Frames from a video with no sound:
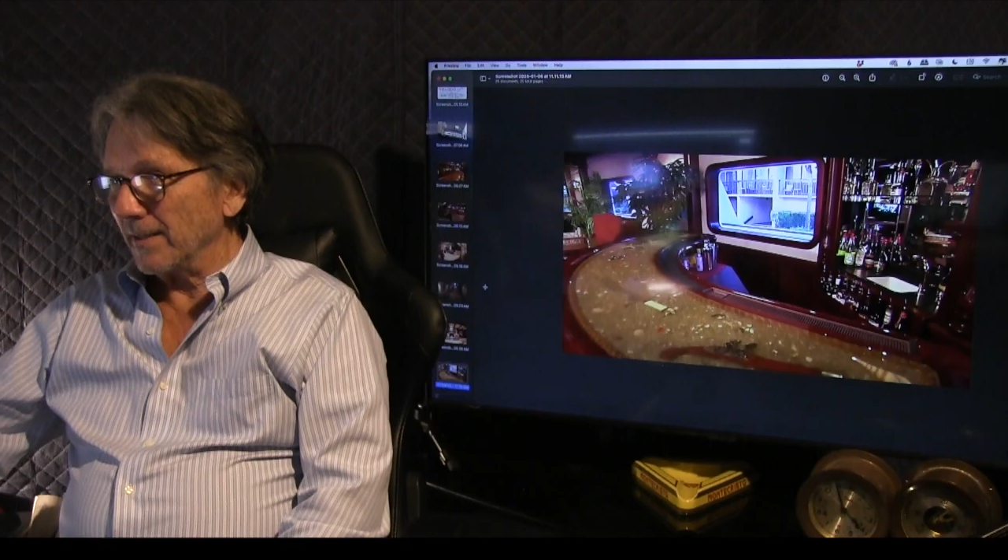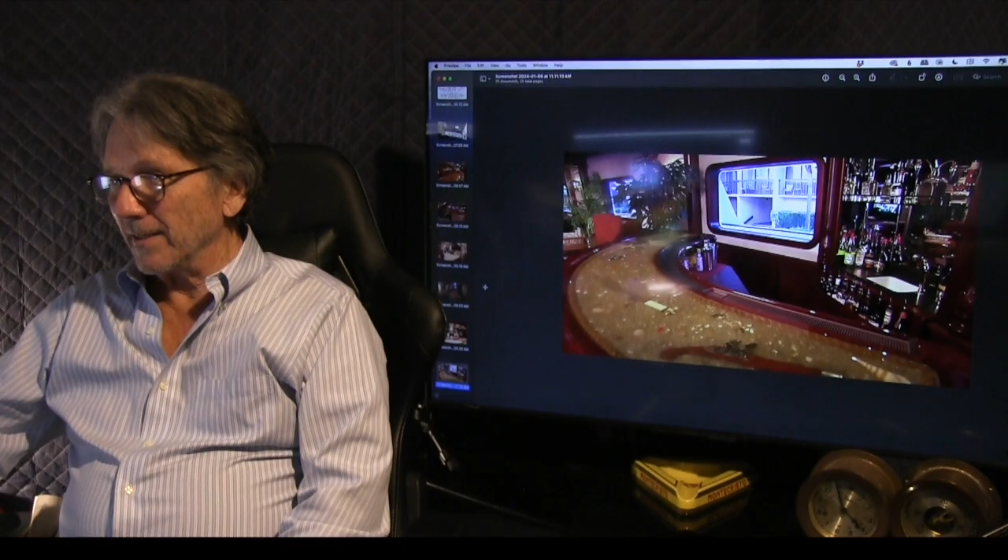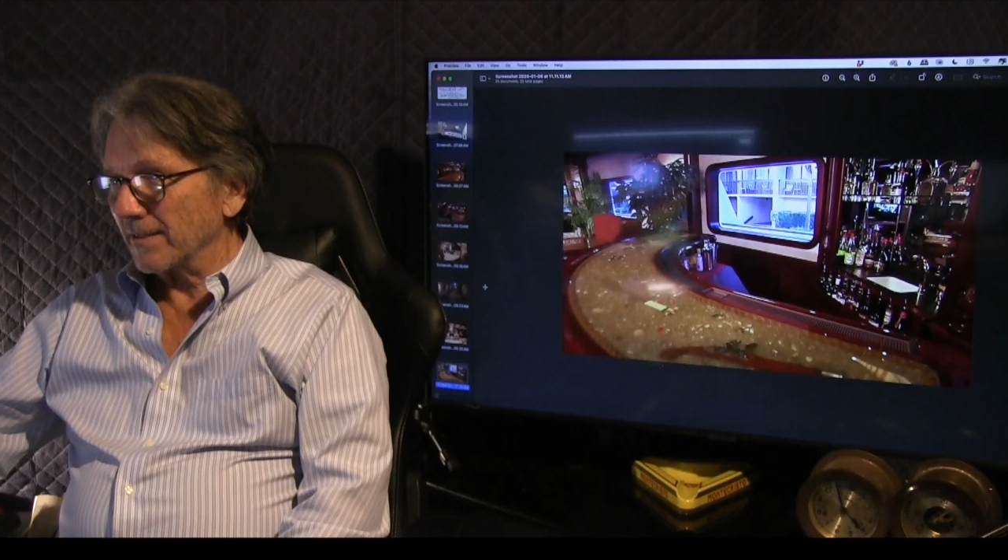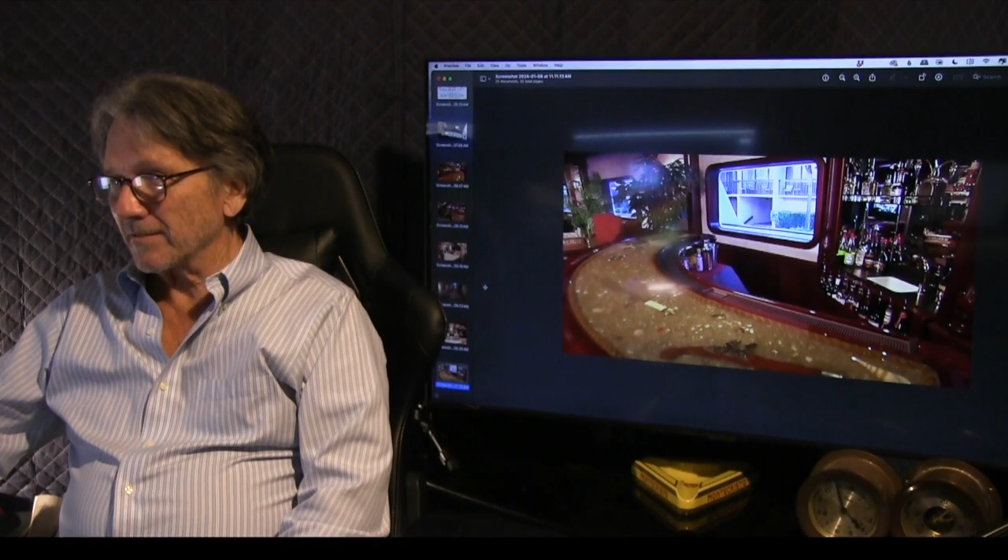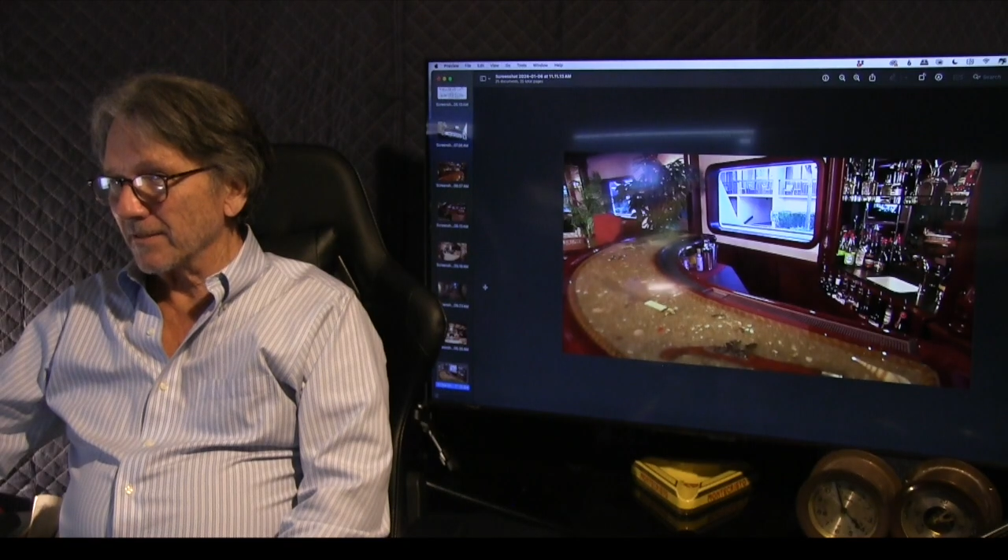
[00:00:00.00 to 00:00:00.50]

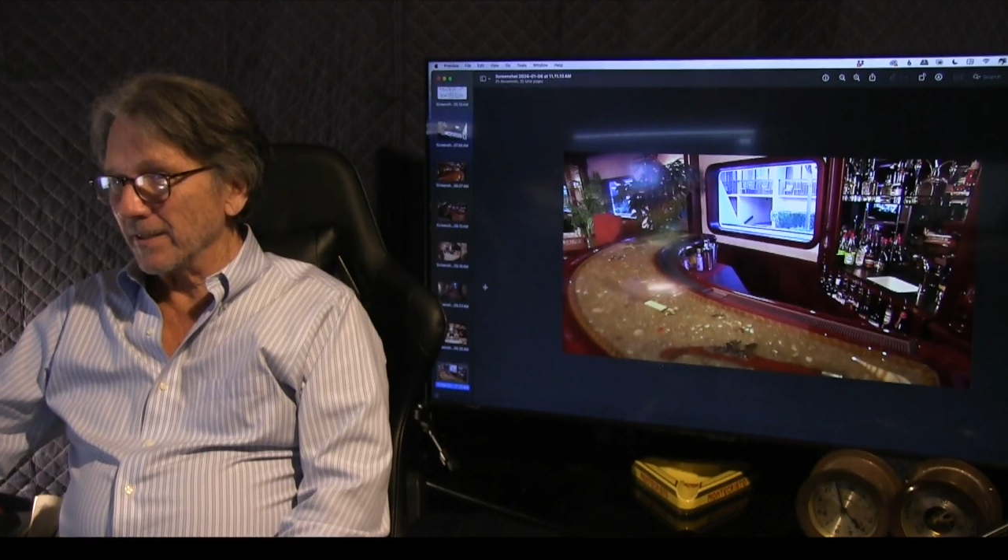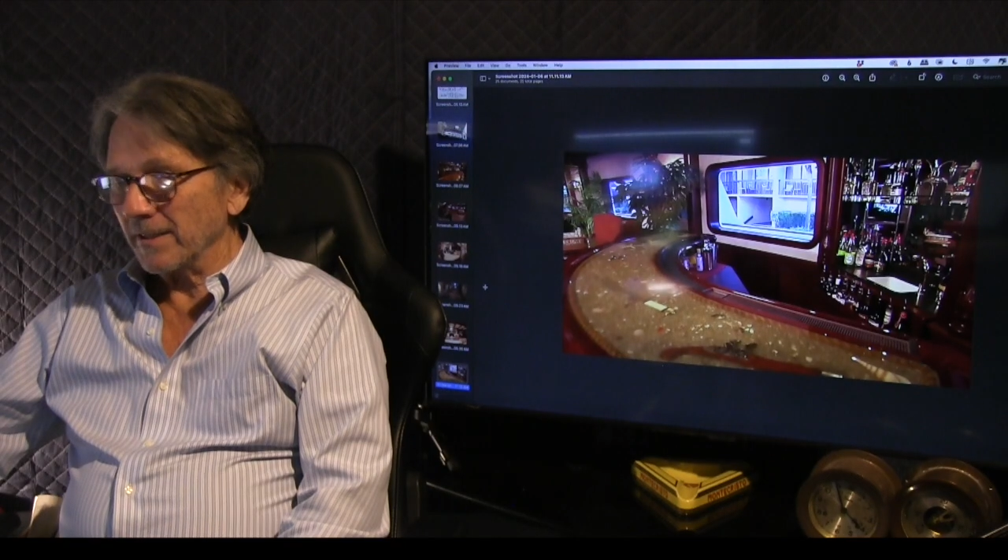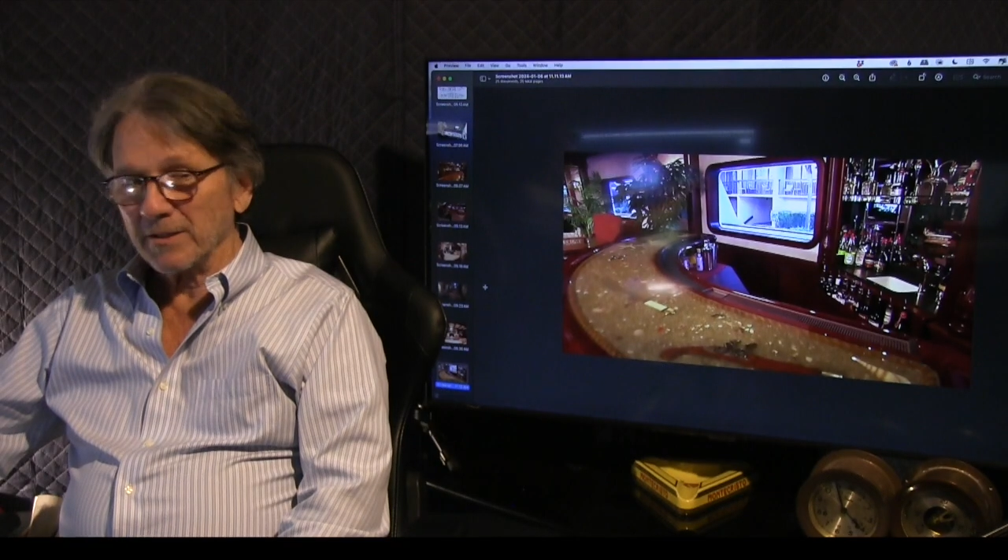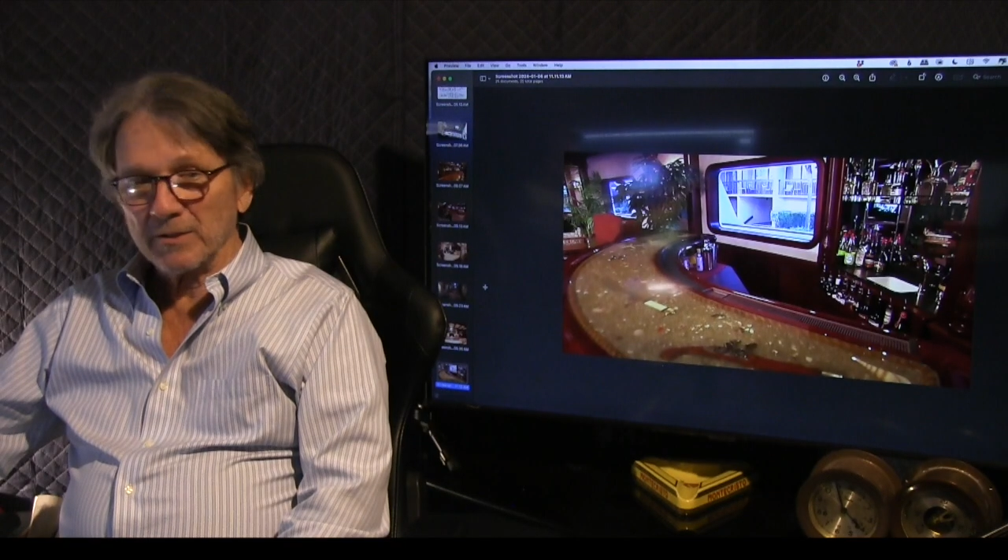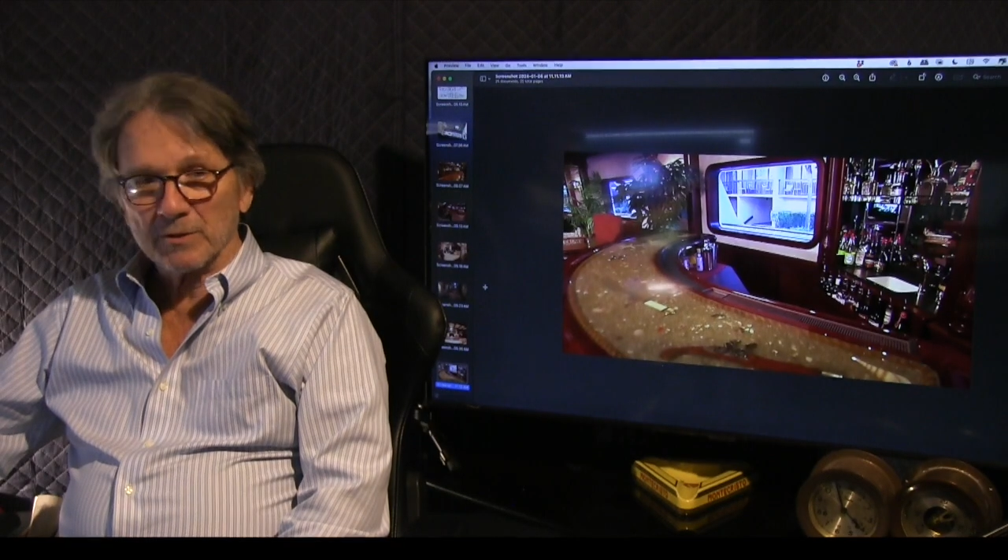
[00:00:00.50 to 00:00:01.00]
It's really
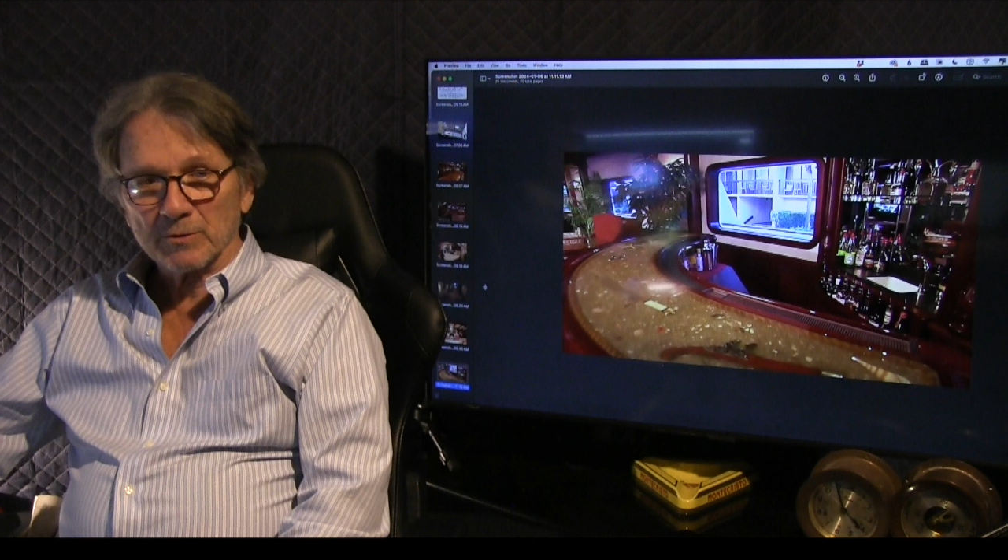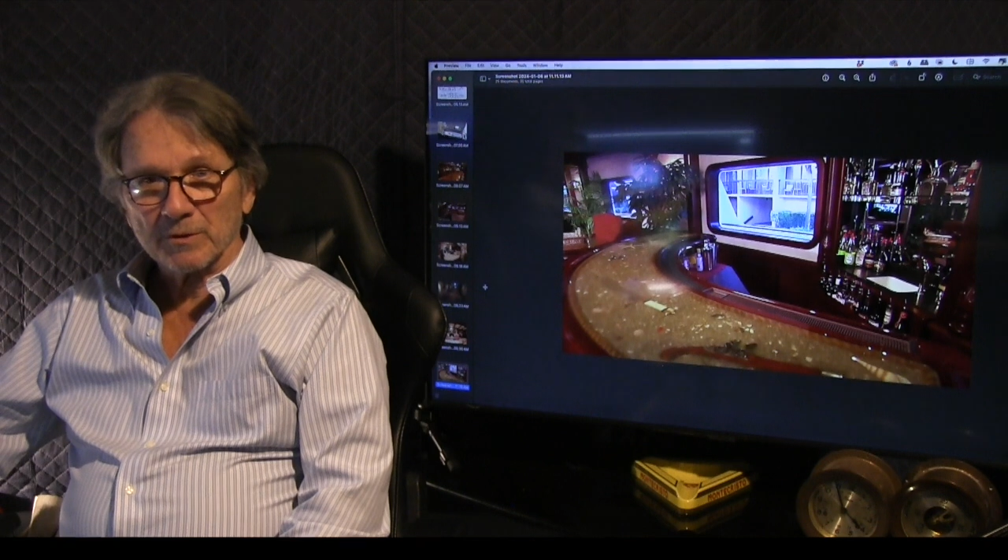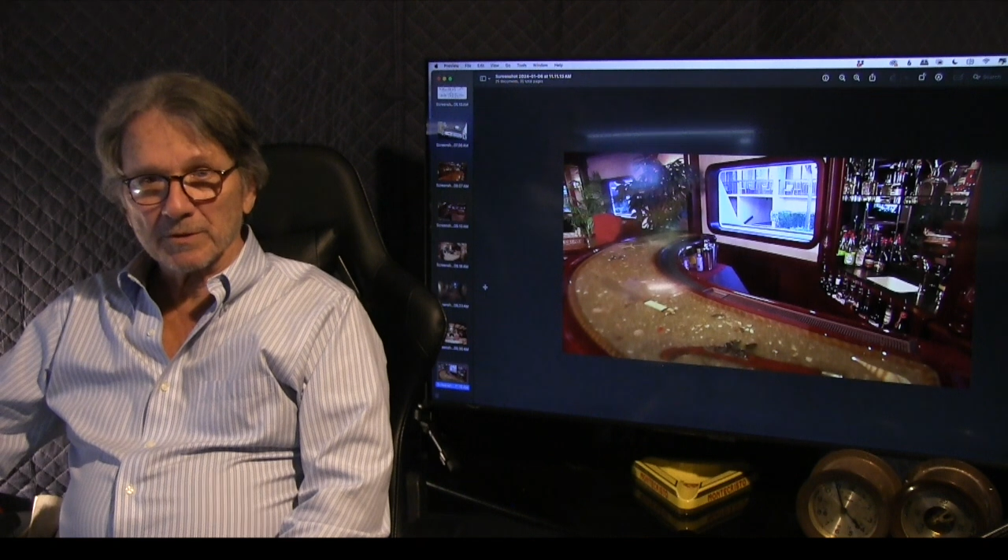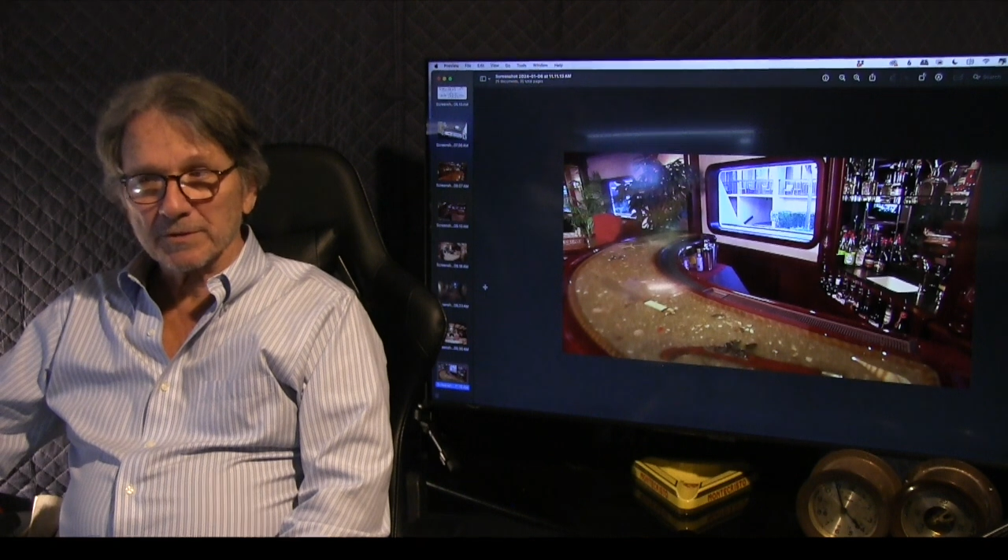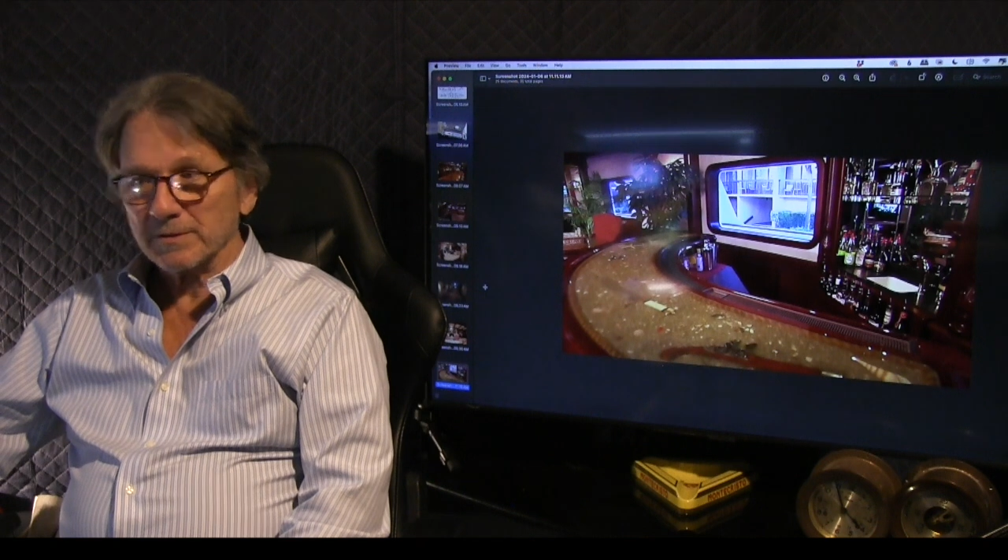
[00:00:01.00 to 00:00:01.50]
unusual